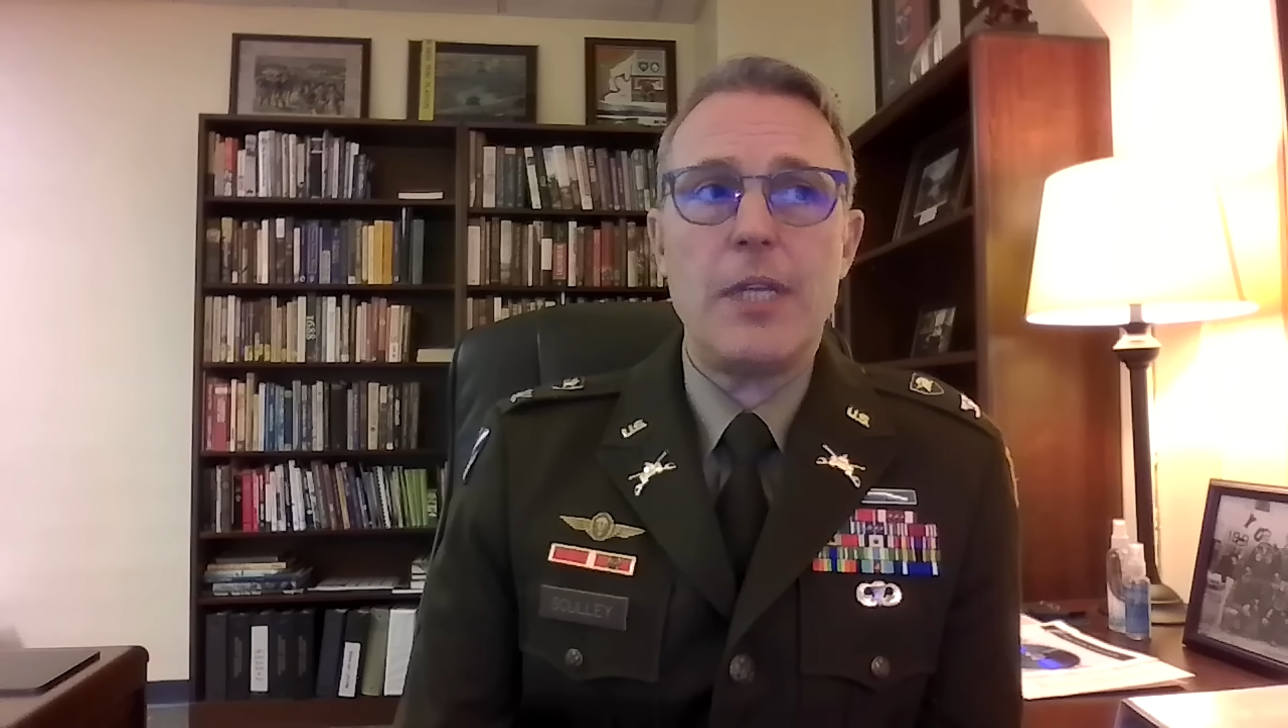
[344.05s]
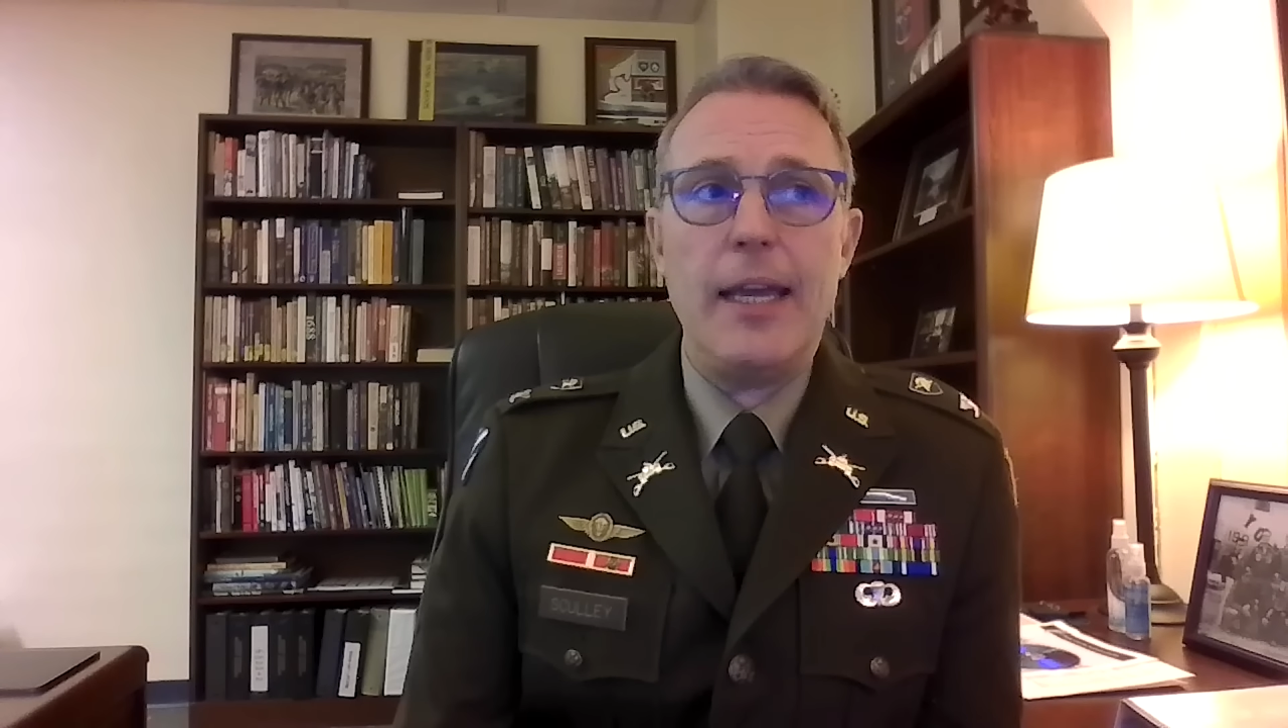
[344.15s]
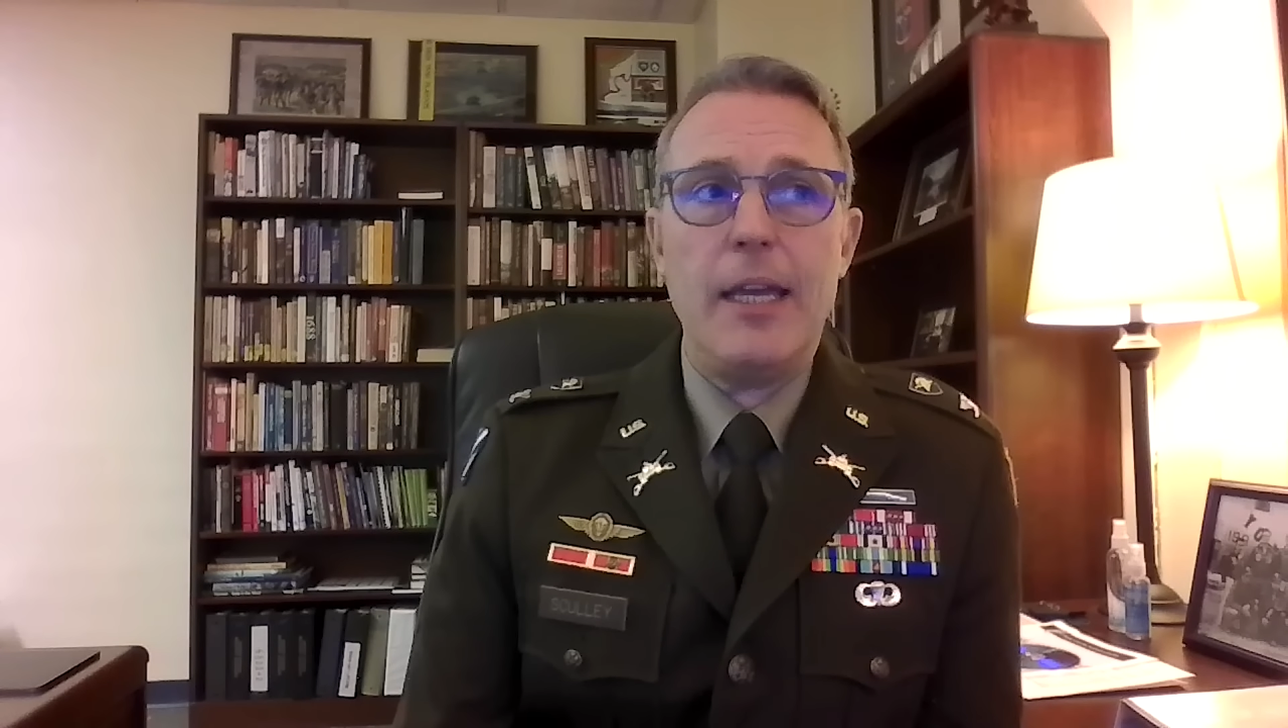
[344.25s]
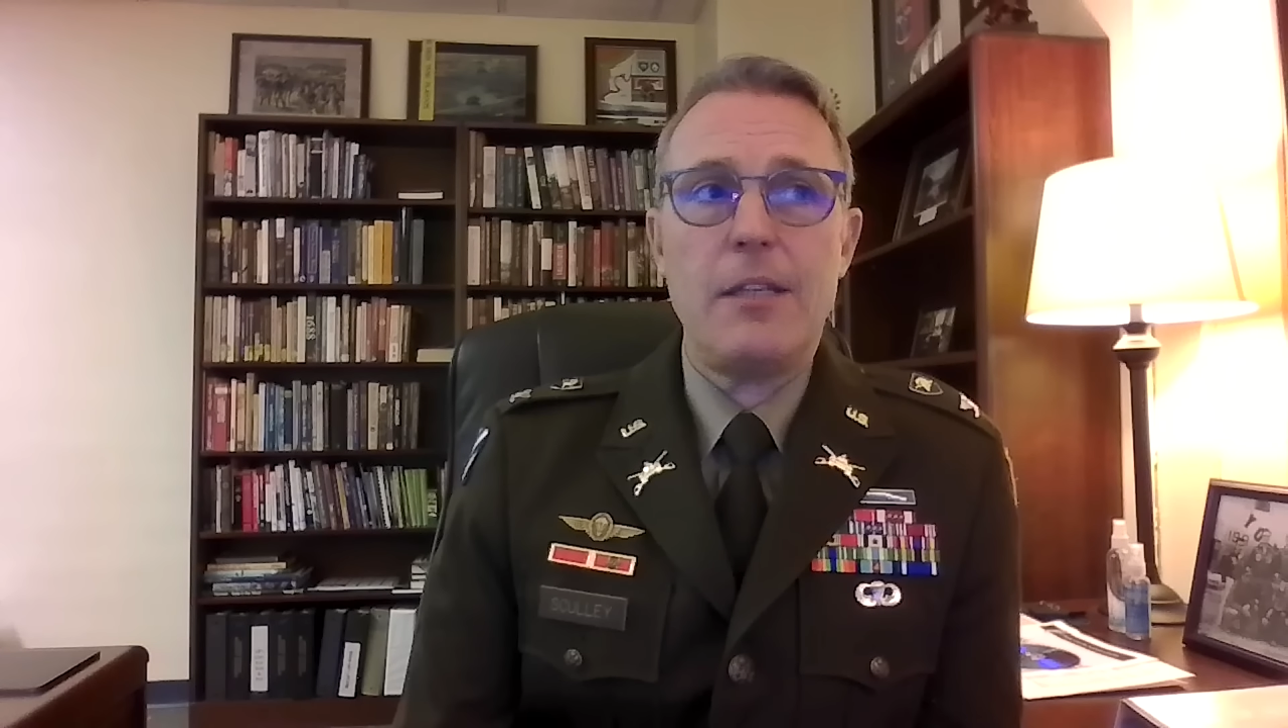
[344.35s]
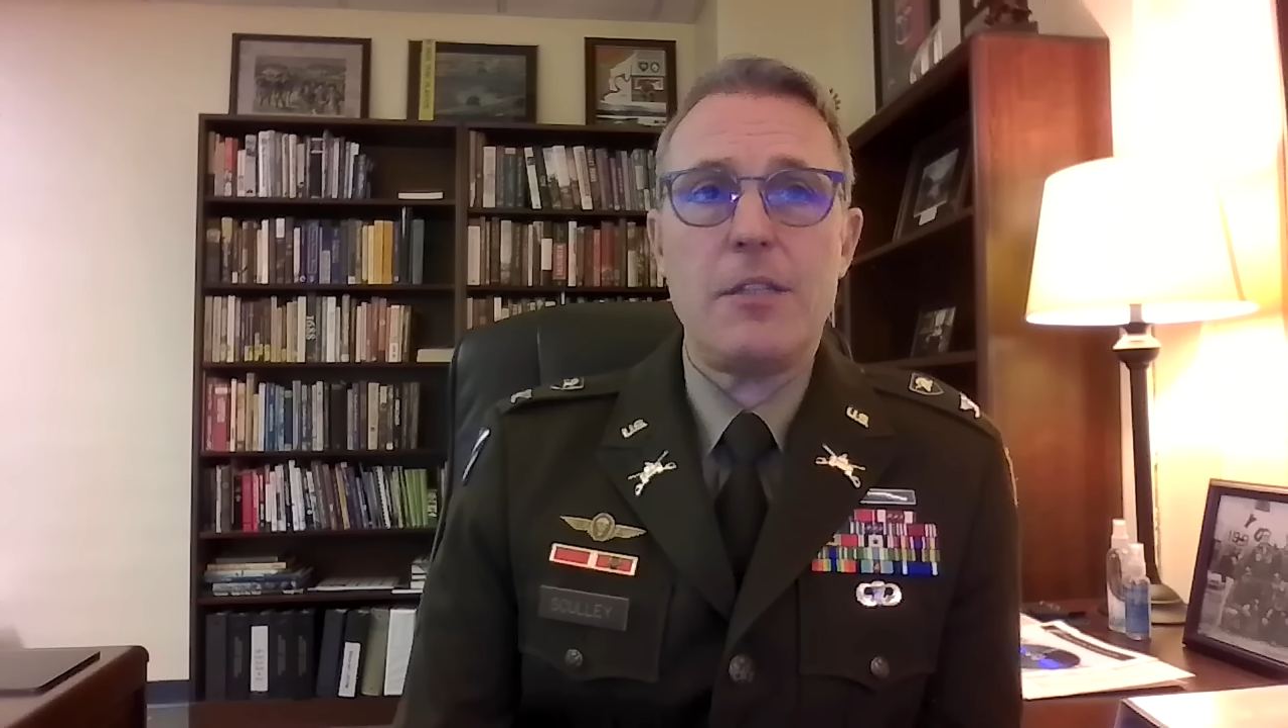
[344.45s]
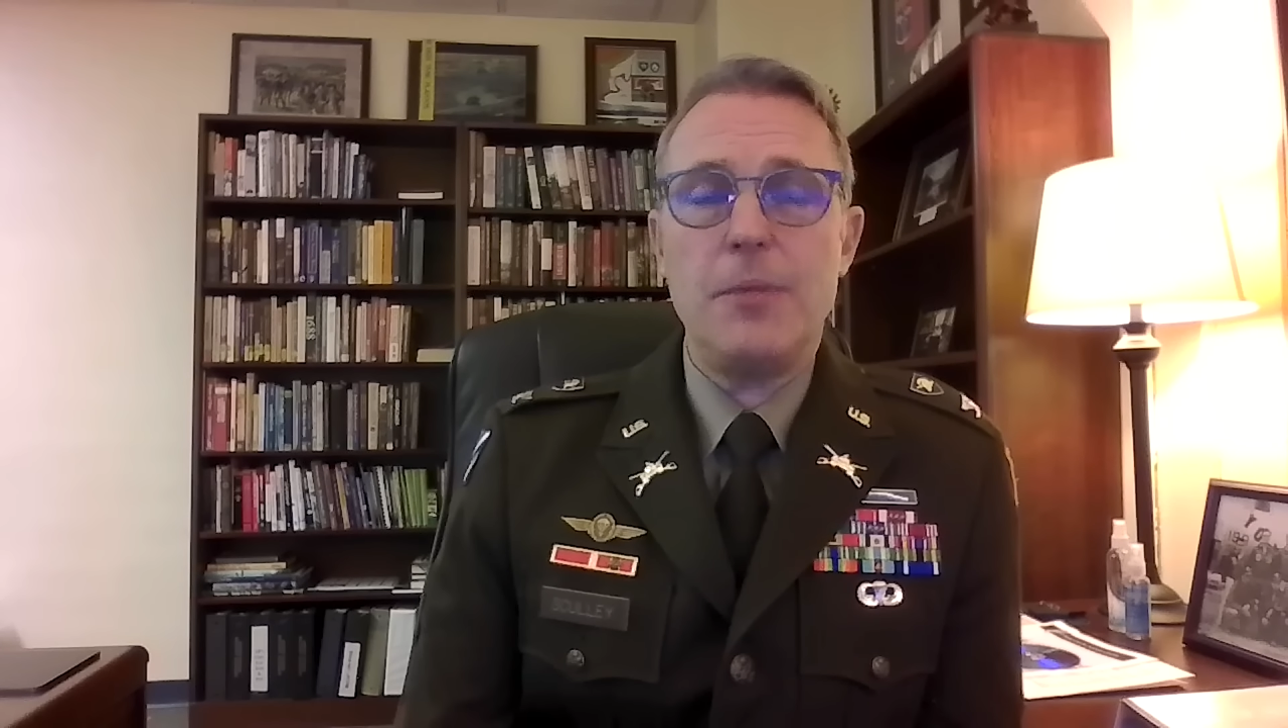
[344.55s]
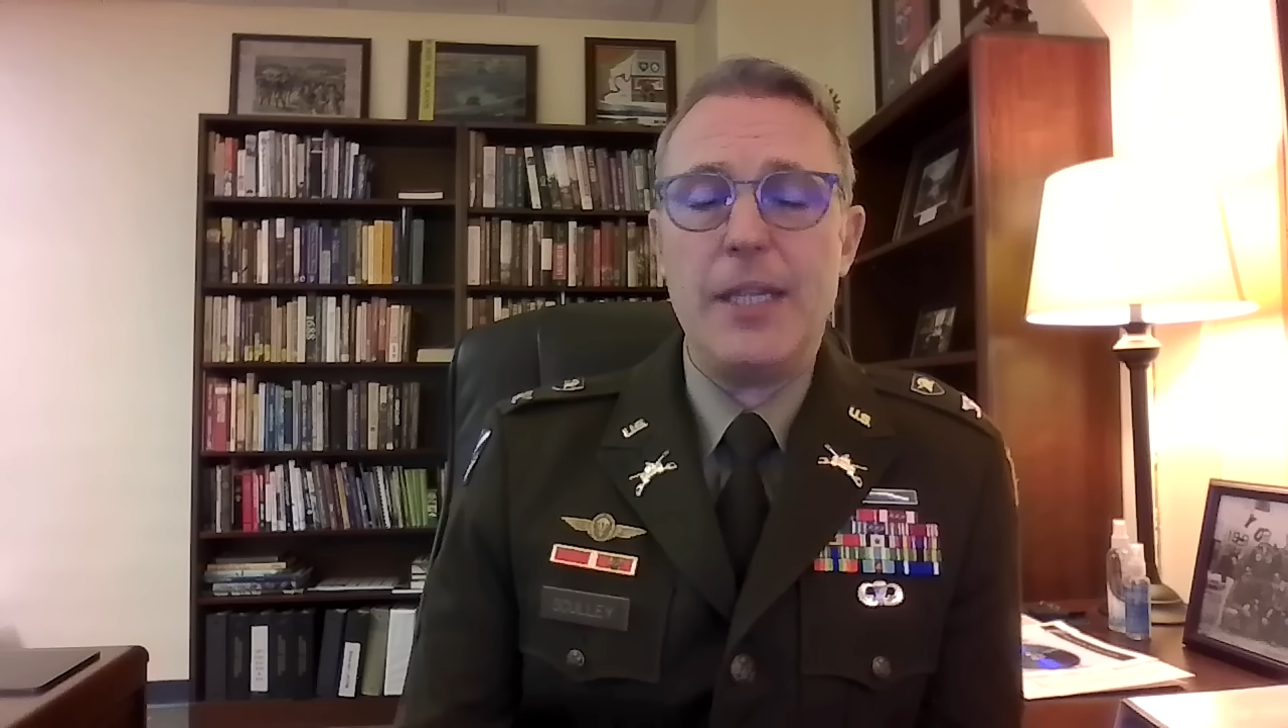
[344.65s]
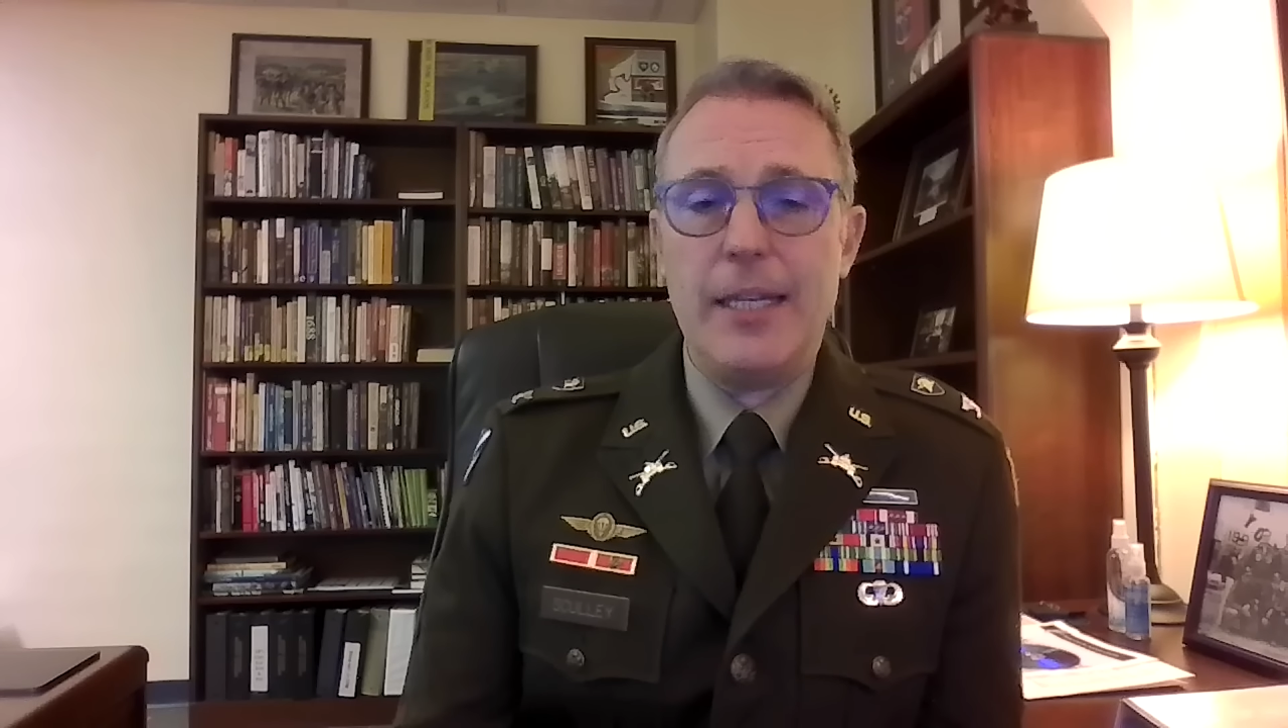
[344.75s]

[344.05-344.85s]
take some